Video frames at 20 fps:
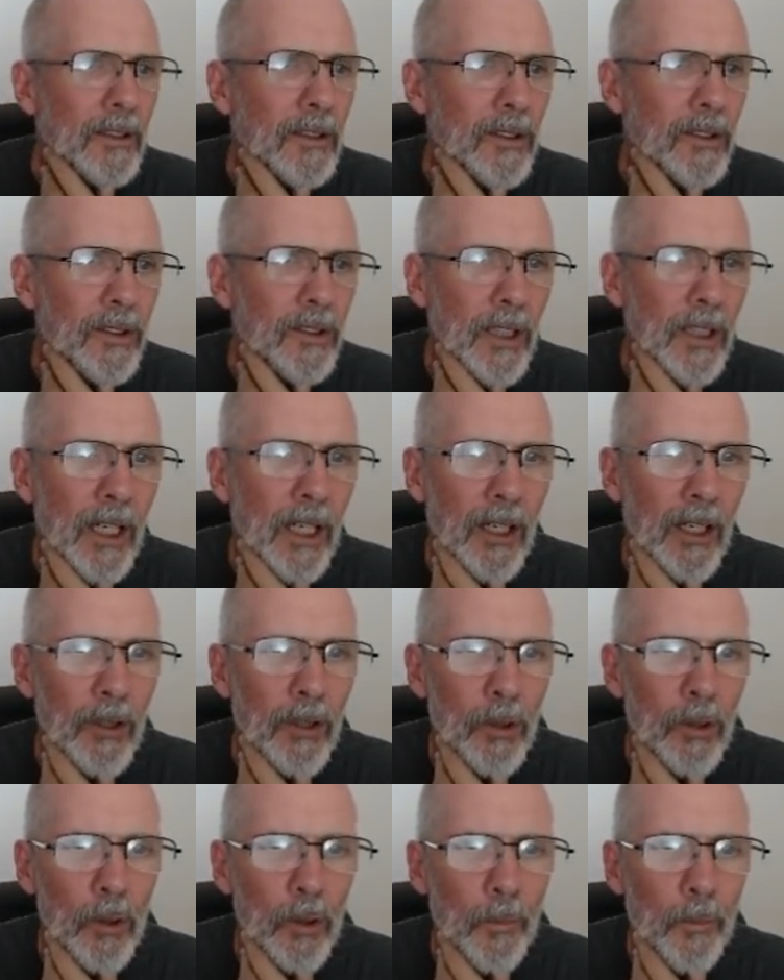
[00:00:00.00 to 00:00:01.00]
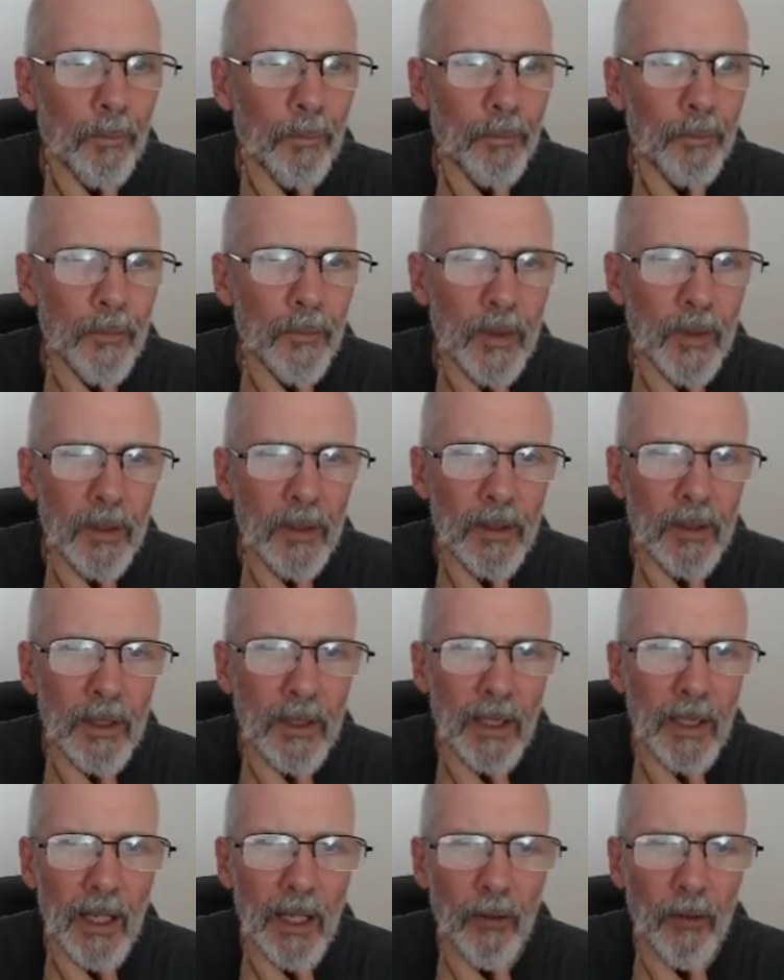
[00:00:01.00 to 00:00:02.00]
So
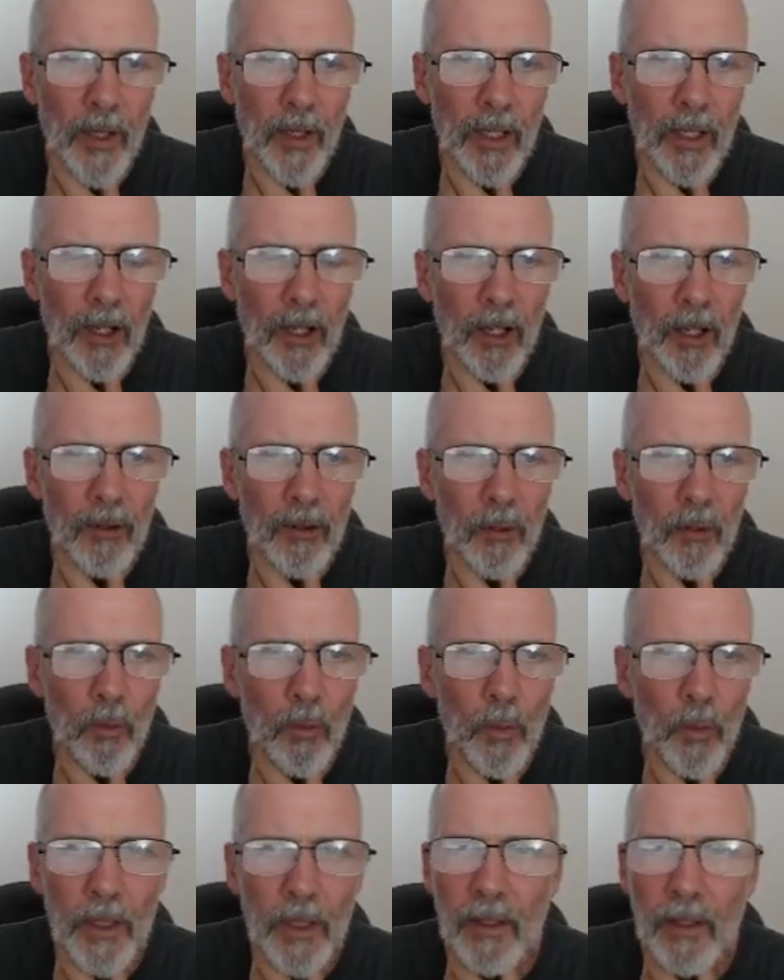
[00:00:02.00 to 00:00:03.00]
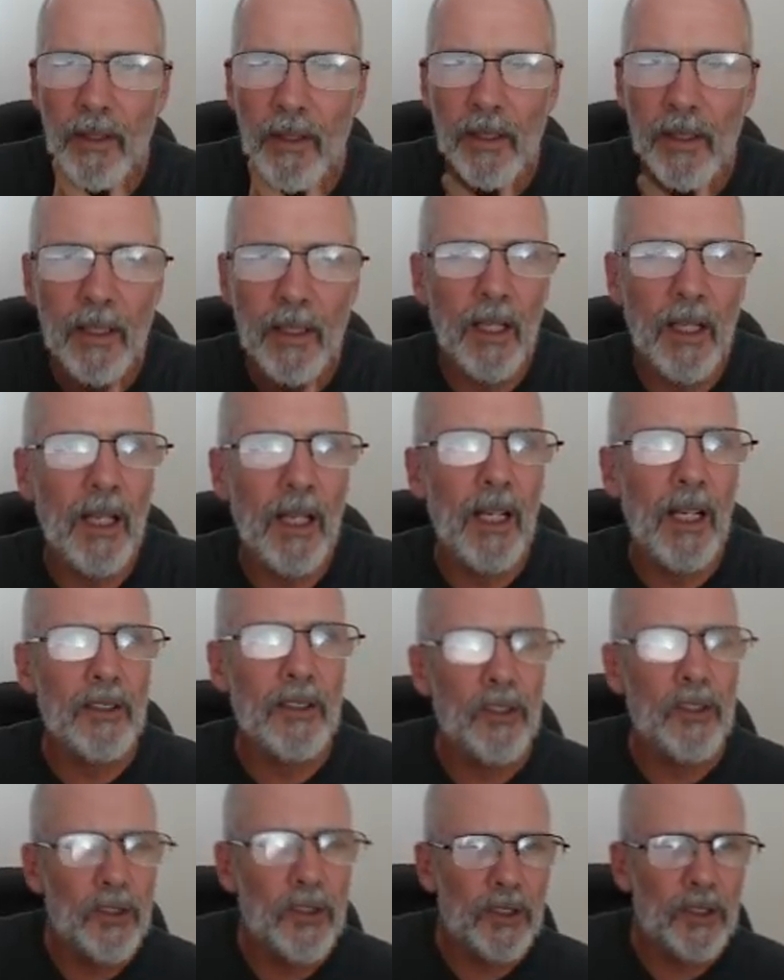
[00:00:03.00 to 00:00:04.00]
to carry on with the
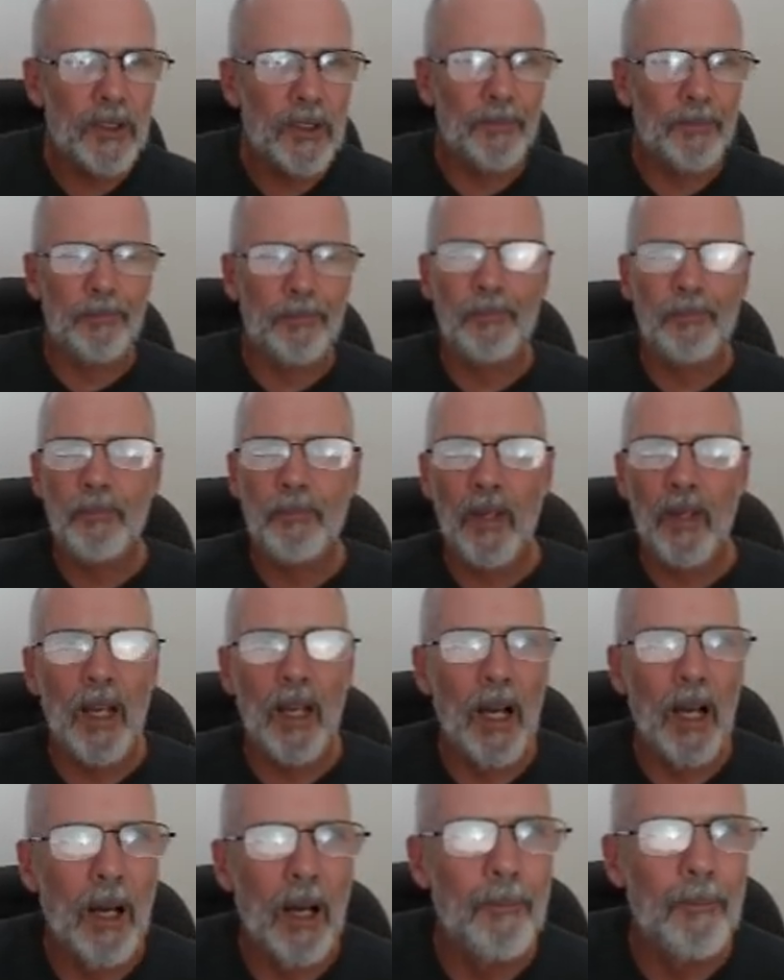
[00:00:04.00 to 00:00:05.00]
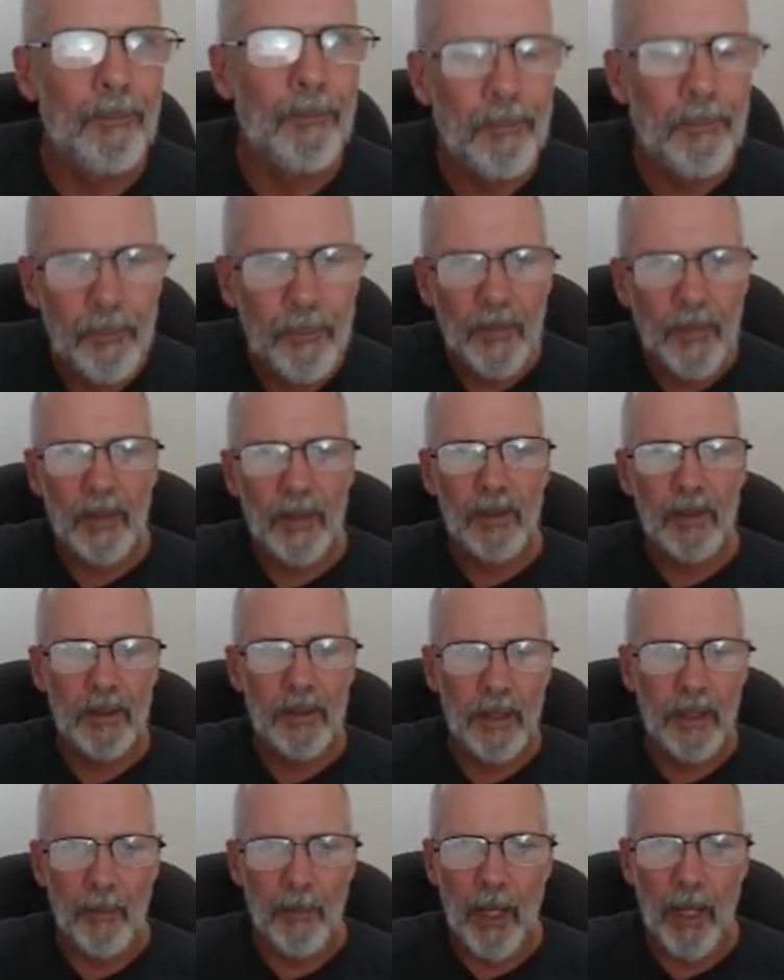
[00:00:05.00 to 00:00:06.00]
class,
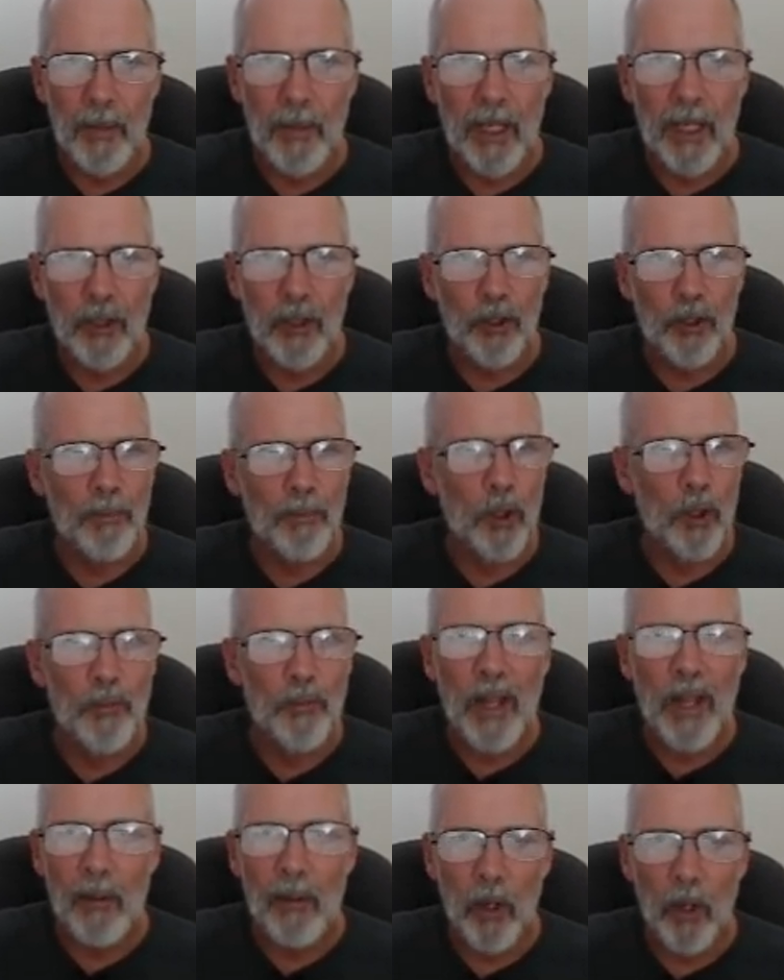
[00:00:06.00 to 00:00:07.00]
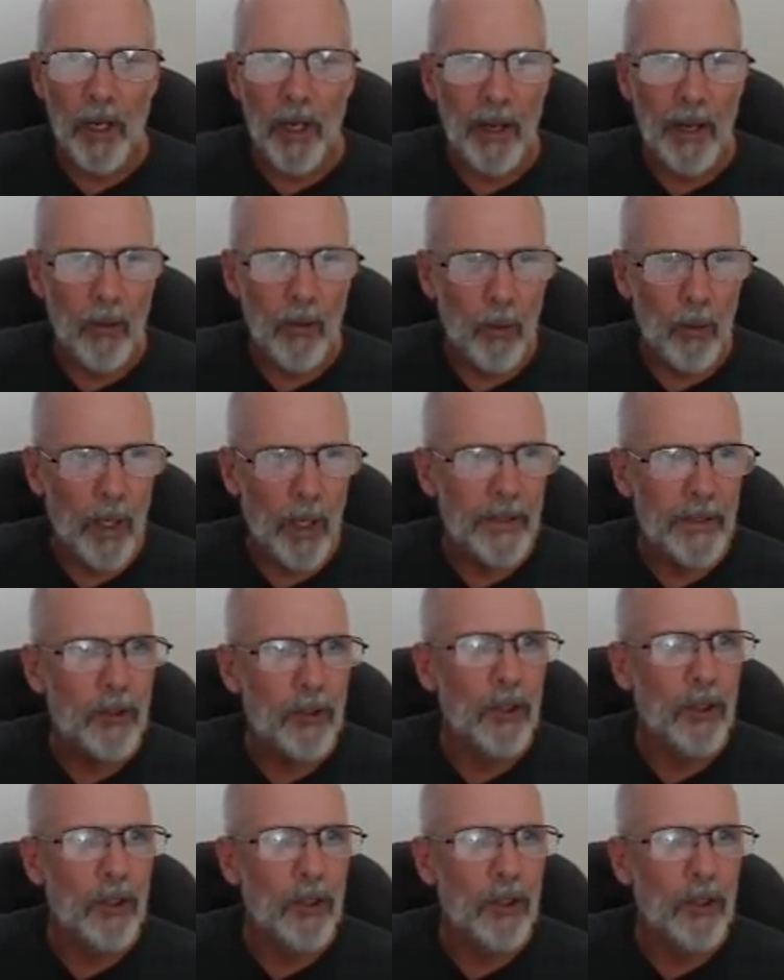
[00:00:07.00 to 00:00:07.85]
yeah, maybe I should move that one out the way